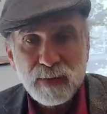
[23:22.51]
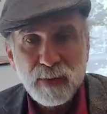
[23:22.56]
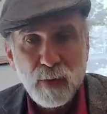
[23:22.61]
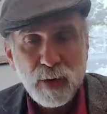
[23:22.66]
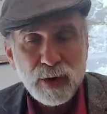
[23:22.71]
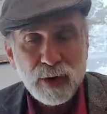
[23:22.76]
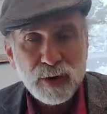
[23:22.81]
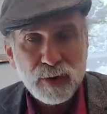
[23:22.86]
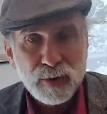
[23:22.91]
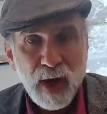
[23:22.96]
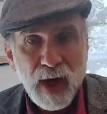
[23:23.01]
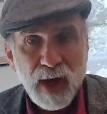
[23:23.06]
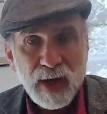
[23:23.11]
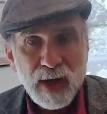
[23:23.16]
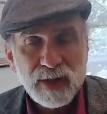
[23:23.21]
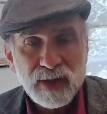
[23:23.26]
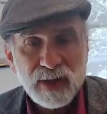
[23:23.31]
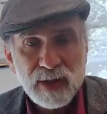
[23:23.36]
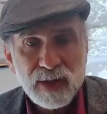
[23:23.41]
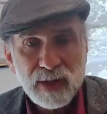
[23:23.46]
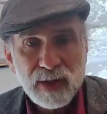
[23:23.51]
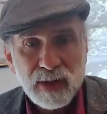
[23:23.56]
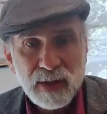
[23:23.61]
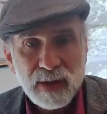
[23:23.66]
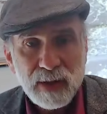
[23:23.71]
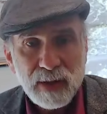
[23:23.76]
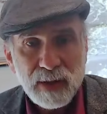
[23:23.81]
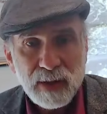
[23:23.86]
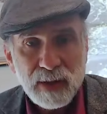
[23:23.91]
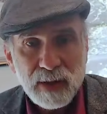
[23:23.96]
more trust,
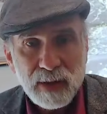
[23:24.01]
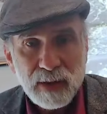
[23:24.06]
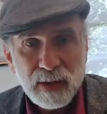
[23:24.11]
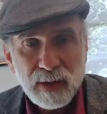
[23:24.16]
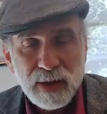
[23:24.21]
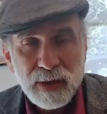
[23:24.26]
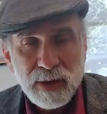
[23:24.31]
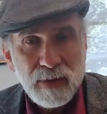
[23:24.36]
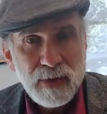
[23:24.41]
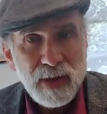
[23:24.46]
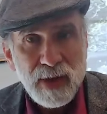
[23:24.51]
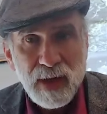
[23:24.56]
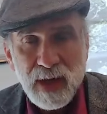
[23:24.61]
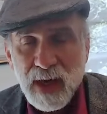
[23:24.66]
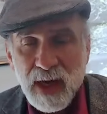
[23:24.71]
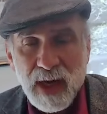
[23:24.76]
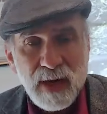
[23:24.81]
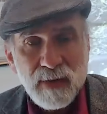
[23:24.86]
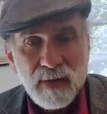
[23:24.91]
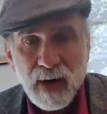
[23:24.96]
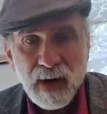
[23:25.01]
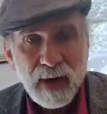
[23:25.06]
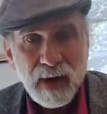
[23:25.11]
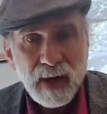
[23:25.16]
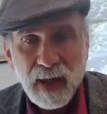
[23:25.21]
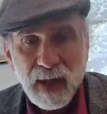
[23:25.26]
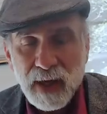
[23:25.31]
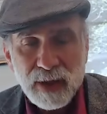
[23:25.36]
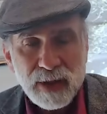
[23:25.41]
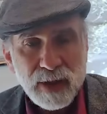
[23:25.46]
you need
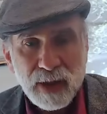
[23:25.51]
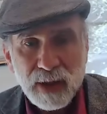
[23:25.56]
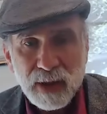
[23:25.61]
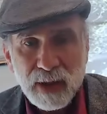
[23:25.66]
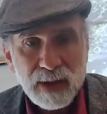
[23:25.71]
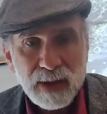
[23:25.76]
regulation.